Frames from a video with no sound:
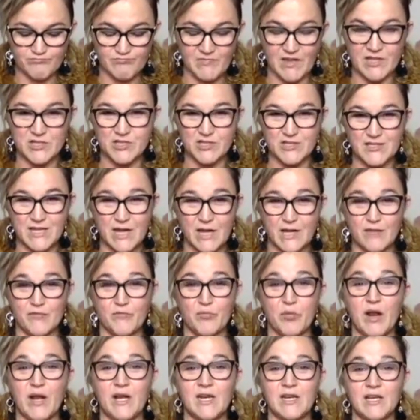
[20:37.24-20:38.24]
that's just kind
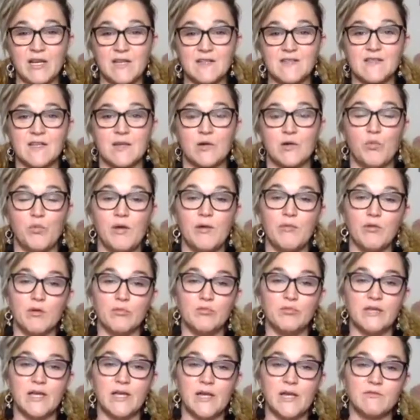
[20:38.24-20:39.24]
of bred in us. Like, we were
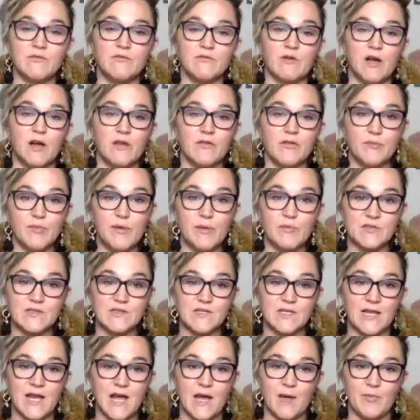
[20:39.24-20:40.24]
blamed for other
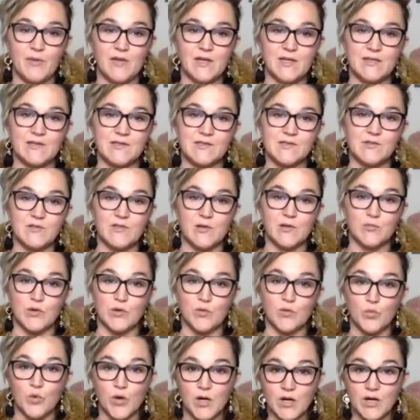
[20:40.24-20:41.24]
people's unhappiness, so then
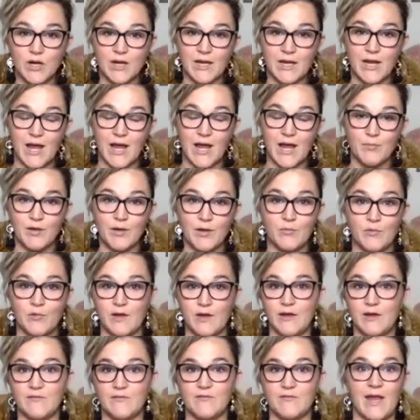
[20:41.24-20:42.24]
when we're unhappy,
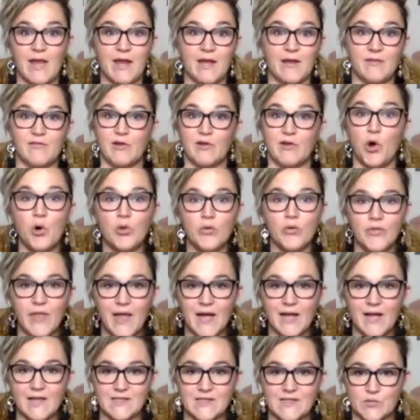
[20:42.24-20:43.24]
we can't even hold
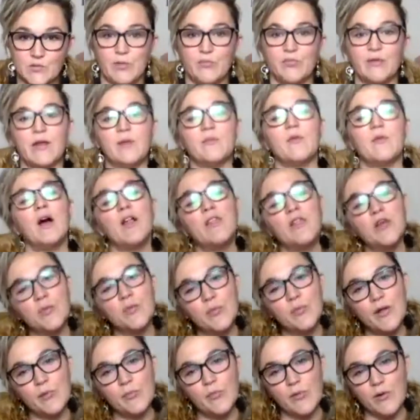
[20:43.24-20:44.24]
that, so we blame other
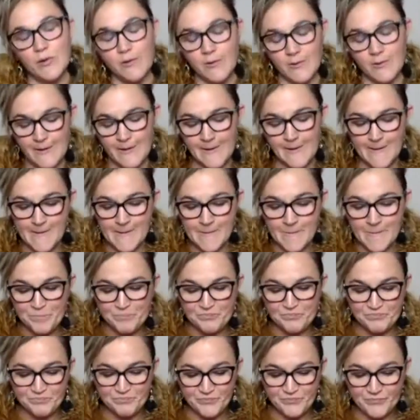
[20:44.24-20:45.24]
people.
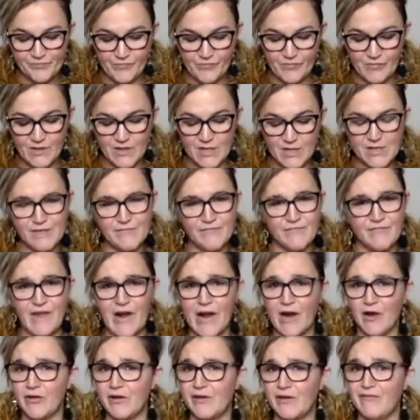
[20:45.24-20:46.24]

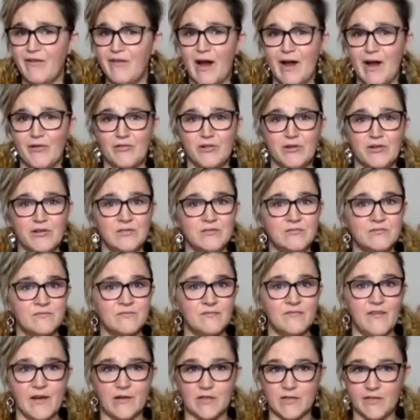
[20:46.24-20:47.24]
Very viral
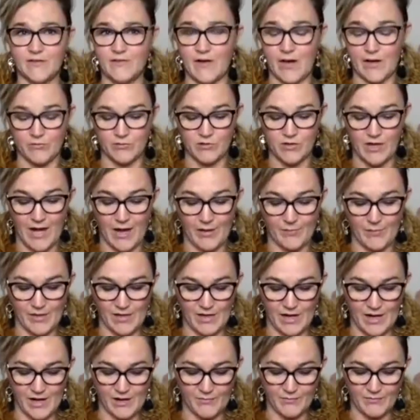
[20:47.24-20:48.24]

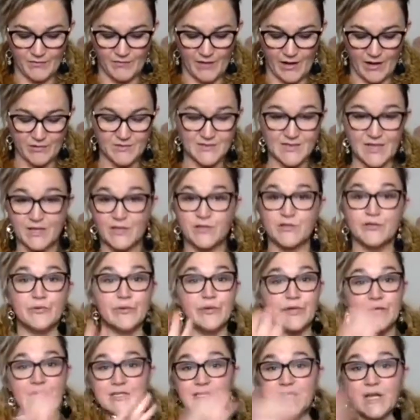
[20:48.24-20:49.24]
habit. I am a virus. I could do
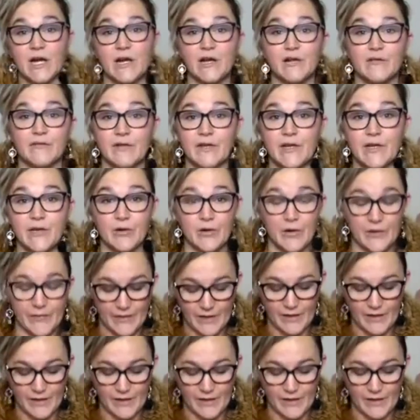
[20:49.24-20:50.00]
an entire video